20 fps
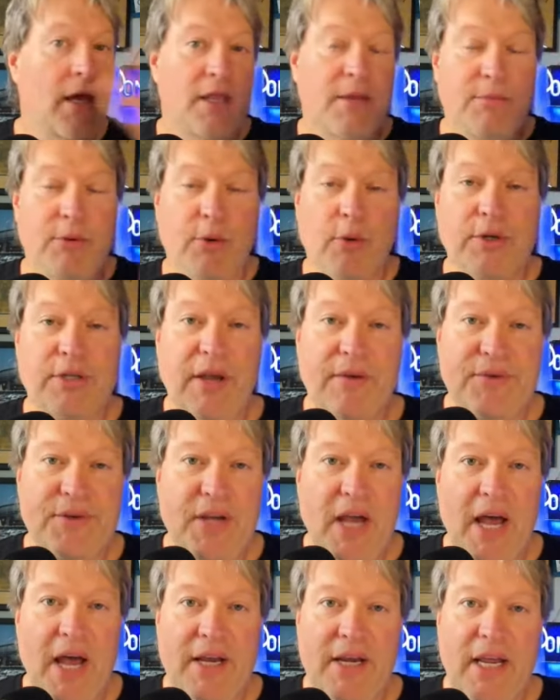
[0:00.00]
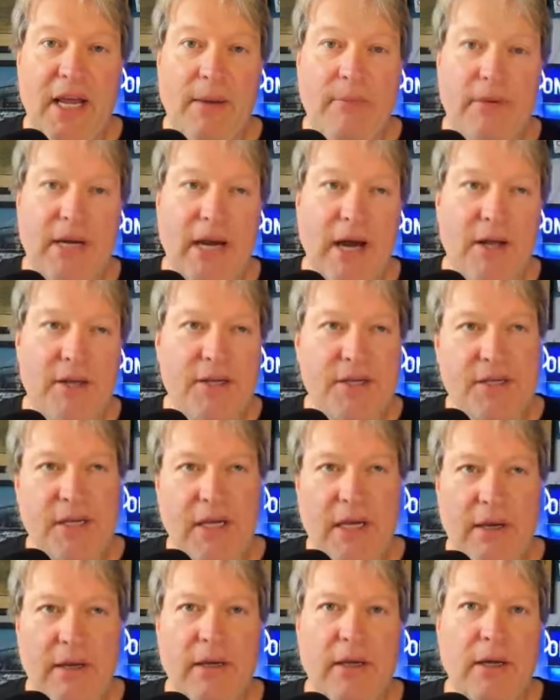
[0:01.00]
The Brewers have signed him. Now, it's
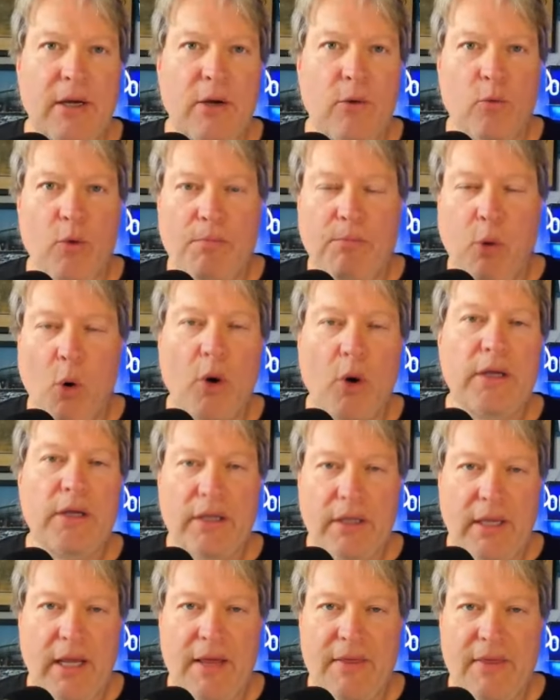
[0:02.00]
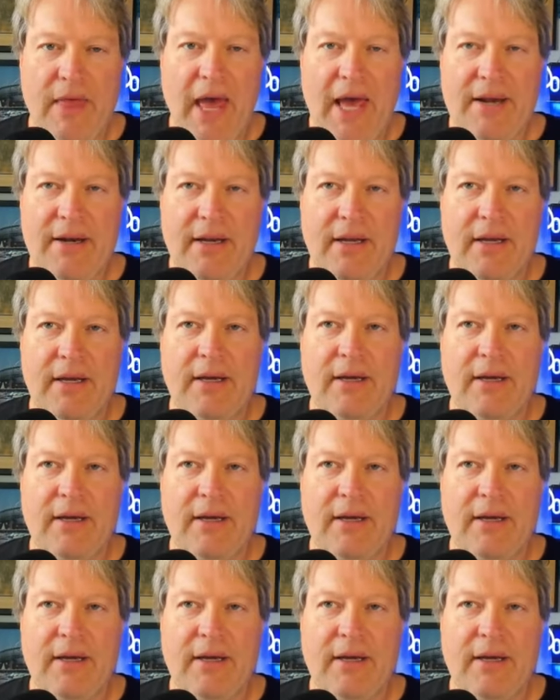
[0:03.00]
reported that